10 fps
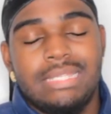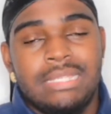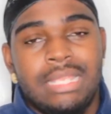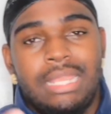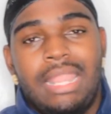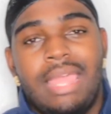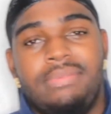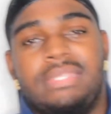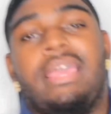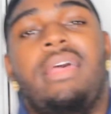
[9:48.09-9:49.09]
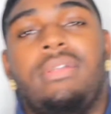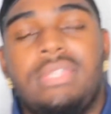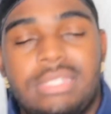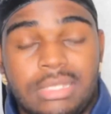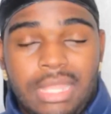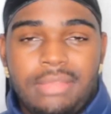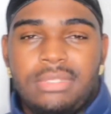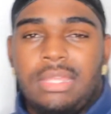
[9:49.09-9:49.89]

It's a lifestyle. This is a lifestyle.